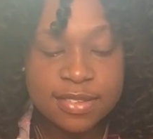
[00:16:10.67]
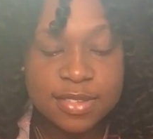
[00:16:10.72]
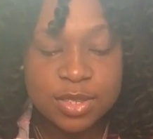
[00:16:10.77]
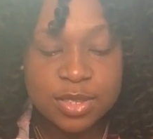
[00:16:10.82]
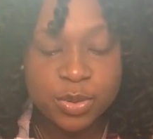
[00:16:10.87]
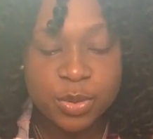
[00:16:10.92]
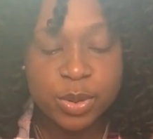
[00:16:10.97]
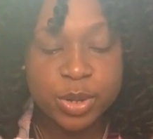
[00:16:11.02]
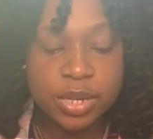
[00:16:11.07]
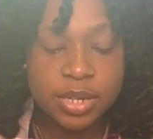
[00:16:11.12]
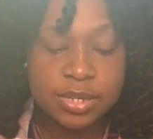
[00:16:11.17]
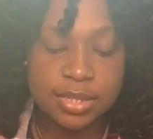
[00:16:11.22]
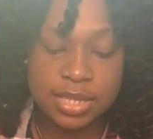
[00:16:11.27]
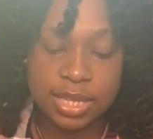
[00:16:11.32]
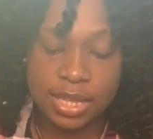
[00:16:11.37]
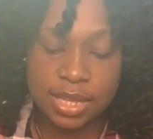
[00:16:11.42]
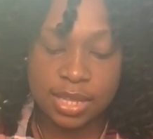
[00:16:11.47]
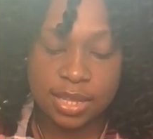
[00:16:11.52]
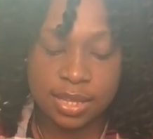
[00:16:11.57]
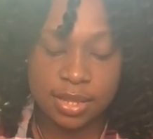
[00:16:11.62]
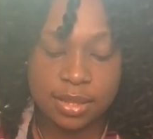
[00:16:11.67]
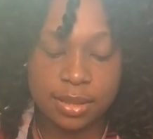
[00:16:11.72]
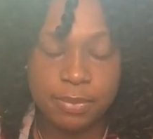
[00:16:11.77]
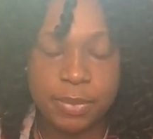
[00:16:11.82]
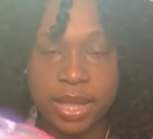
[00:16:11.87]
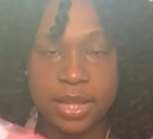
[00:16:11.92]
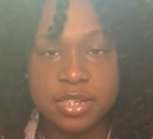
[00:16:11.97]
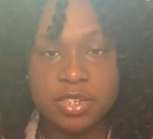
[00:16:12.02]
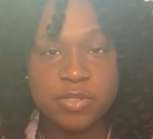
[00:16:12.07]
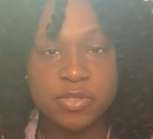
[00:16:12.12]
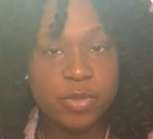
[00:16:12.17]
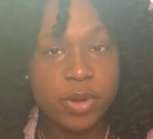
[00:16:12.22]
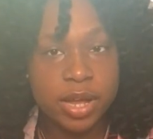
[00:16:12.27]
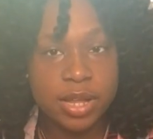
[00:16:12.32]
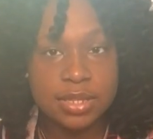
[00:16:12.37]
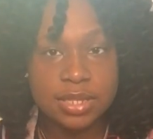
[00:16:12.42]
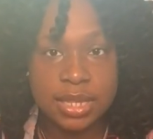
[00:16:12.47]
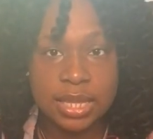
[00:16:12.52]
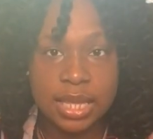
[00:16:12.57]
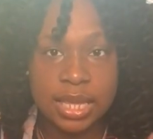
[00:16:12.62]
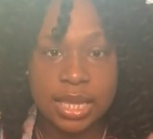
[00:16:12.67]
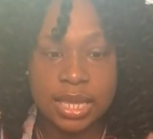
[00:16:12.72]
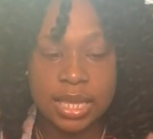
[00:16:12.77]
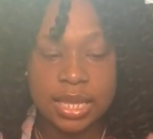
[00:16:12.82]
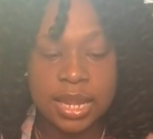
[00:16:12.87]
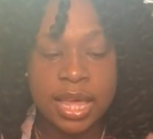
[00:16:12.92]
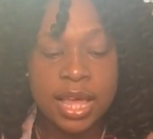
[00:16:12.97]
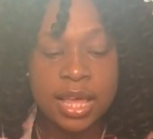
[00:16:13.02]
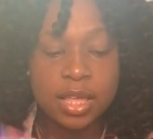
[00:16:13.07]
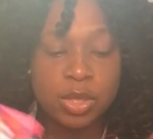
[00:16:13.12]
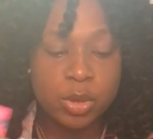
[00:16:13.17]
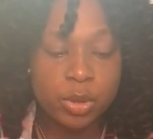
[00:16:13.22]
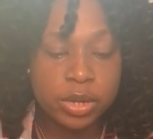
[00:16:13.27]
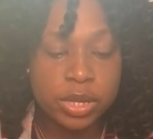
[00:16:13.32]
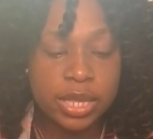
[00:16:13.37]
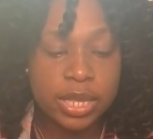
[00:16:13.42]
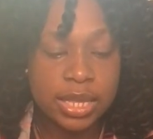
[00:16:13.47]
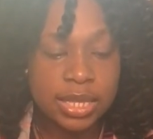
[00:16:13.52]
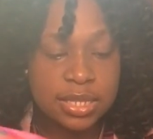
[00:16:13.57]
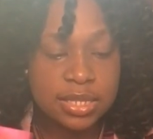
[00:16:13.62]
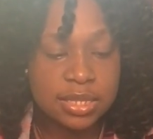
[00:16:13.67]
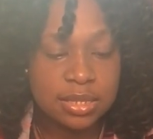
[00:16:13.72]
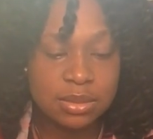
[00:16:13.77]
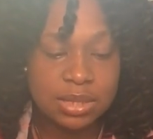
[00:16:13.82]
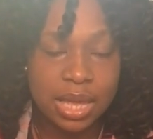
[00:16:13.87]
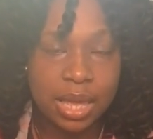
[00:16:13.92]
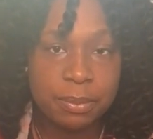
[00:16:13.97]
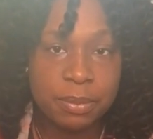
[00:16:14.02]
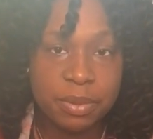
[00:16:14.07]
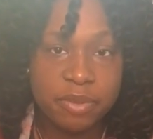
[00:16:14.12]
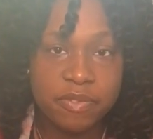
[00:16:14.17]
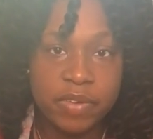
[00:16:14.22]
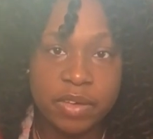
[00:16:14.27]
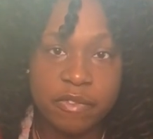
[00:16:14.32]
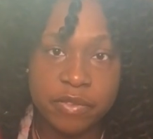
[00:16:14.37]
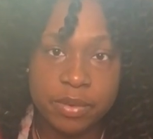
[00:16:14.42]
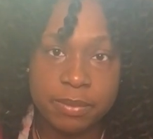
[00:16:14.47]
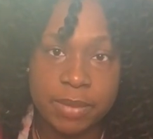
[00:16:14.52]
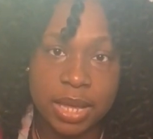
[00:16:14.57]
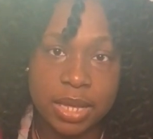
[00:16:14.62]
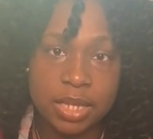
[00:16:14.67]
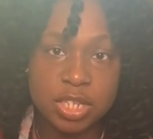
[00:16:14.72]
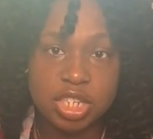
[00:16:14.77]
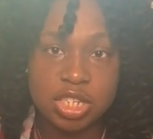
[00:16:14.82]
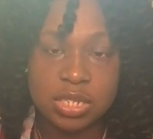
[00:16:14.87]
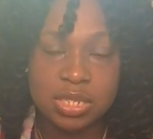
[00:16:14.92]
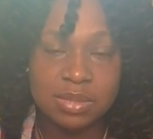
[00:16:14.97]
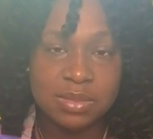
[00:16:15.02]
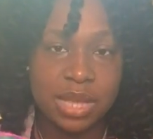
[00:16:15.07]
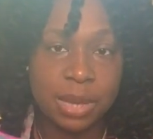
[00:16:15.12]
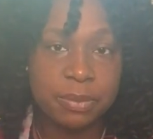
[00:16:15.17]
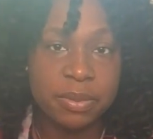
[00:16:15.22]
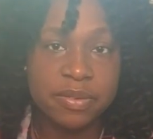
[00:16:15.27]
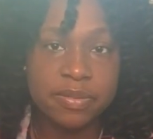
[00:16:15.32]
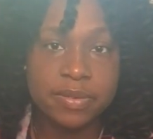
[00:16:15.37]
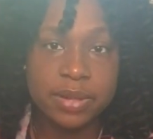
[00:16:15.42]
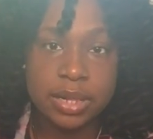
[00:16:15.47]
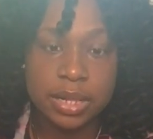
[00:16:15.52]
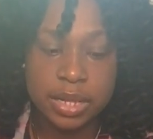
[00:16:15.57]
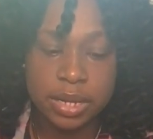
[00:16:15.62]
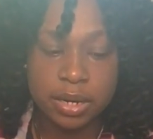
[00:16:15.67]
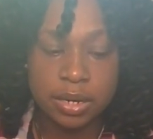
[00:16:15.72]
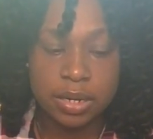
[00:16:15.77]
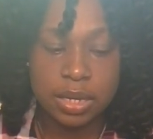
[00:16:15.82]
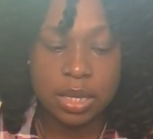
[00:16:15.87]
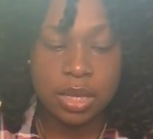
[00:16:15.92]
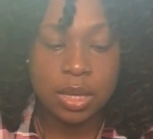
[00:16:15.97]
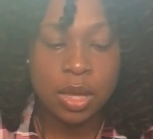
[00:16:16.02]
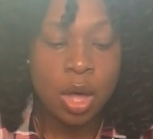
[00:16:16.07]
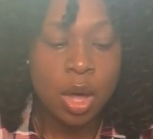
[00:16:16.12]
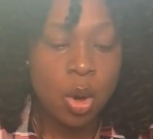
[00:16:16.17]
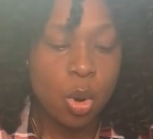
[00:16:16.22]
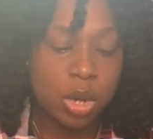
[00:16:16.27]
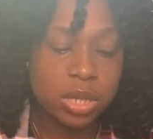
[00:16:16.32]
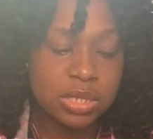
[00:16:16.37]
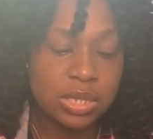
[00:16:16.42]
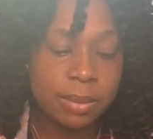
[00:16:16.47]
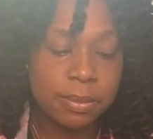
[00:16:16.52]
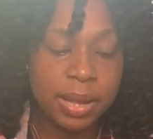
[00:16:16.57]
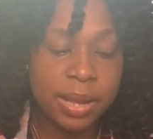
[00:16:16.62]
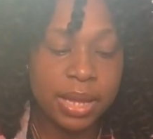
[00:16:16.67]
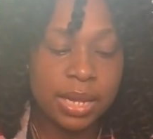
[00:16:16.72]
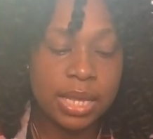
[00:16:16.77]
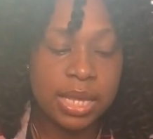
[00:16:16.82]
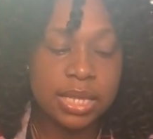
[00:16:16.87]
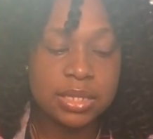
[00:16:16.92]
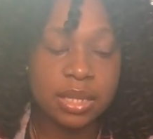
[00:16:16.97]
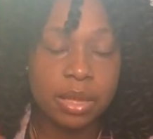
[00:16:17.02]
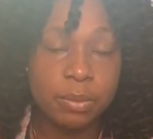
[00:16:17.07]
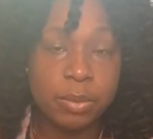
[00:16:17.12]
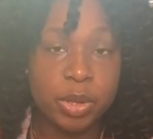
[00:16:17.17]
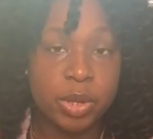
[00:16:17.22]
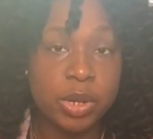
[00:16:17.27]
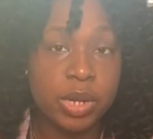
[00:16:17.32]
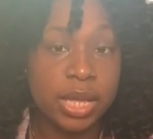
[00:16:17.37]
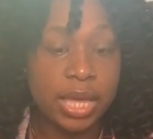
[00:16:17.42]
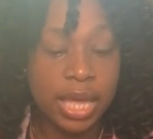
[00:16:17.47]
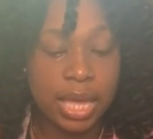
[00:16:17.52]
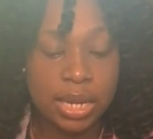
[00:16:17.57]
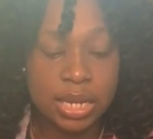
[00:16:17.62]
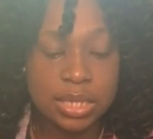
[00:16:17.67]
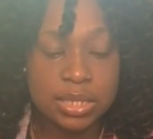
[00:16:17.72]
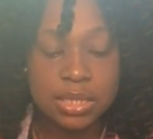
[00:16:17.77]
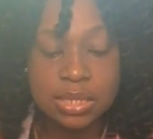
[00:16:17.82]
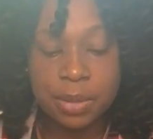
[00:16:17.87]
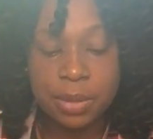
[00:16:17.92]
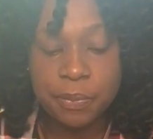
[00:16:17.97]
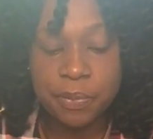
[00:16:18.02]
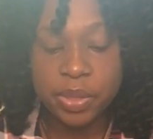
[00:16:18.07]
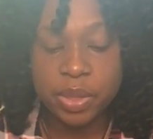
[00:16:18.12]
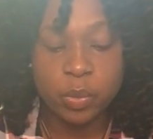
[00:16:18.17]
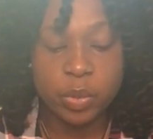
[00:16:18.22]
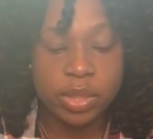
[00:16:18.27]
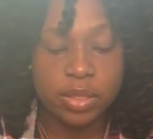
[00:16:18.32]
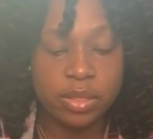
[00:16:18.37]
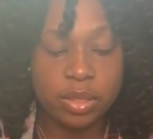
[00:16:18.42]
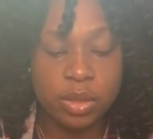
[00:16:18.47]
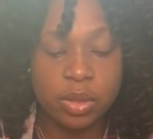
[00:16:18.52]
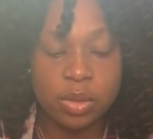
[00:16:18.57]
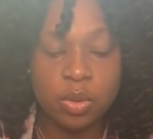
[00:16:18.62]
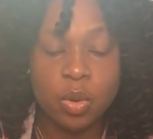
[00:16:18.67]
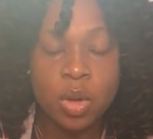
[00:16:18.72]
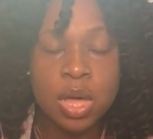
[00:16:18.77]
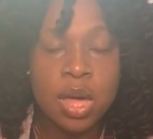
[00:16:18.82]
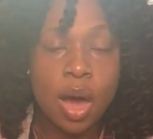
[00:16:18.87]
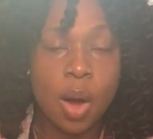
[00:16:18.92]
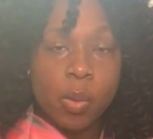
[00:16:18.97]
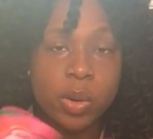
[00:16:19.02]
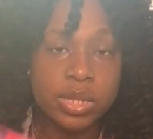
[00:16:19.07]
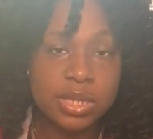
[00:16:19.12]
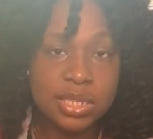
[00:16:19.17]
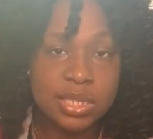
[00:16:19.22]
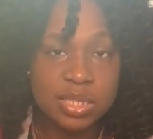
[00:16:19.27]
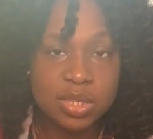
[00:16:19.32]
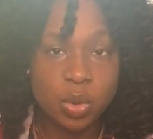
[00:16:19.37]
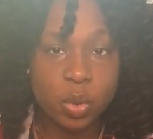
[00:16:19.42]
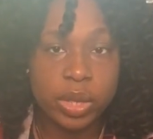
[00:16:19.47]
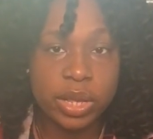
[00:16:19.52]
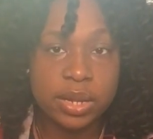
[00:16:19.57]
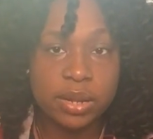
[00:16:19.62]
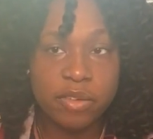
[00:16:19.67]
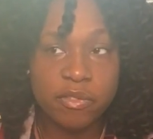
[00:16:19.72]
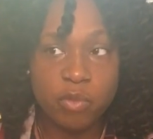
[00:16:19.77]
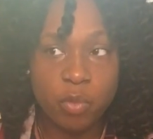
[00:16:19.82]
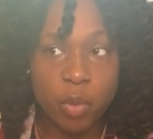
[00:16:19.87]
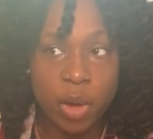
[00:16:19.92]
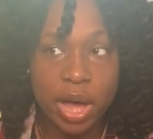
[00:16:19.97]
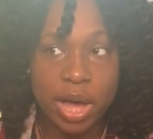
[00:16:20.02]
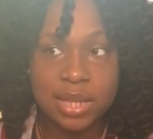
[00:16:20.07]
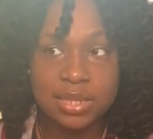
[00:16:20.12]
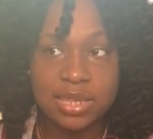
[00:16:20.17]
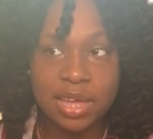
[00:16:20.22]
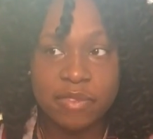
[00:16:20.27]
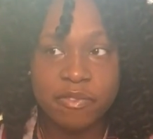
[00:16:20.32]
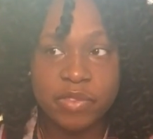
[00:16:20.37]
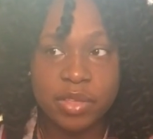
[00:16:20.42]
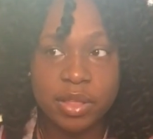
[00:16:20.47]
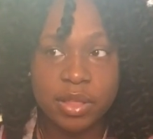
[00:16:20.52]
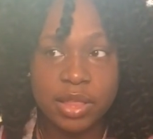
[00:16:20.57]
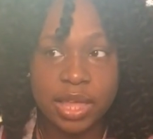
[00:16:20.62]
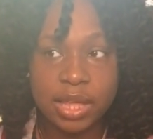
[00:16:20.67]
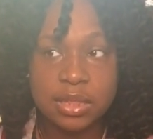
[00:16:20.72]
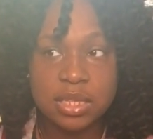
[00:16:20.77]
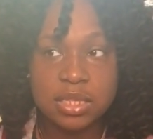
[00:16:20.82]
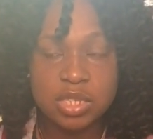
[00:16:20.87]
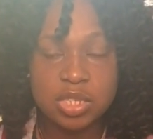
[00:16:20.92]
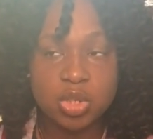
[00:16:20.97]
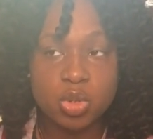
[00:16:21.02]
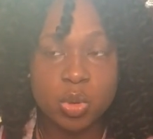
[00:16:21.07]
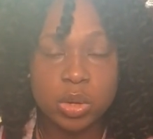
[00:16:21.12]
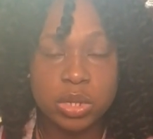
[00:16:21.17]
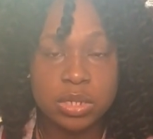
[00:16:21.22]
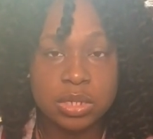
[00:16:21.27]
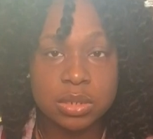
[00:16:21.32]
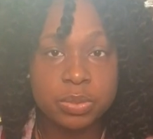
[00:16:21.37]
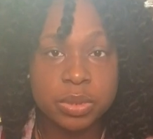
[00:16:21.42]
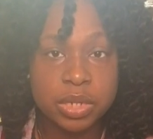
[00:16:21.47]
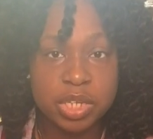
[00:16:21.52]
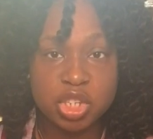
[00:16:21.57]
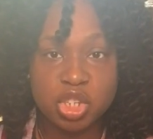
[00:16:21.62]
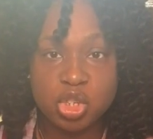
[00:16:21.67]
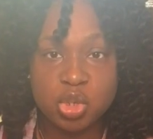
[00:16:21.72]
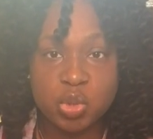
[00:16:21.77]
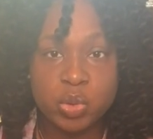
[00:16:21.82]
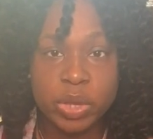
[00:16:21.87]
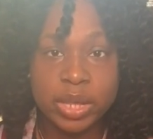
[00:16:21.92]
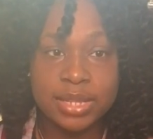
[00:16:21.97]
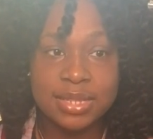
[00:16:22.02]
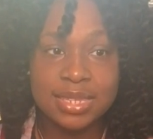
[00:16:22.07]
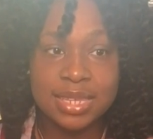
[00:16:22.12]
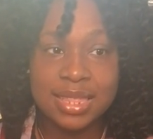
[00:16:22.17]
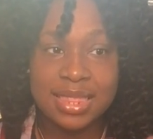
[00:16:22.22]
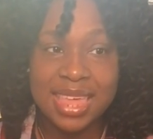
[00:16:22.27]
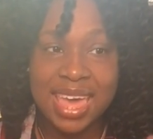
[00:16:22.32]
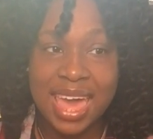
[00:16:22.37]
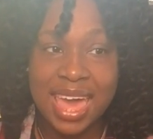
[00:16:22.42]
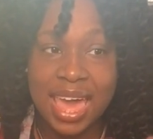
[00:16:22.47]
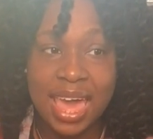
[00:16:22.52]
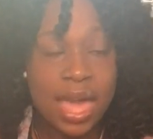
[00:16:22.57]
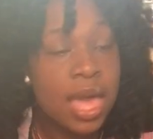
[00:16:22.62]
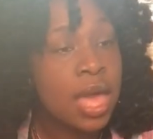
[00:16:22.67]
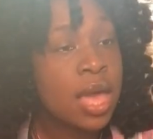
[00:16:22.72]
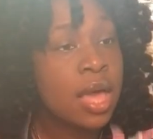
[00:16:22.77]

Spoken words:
Swords and the Page of Wands, again, you're getting some type of information, some type of clarity, or somebody is communicating something with you. With this Queen of Wands, I feel like this is going to push you into that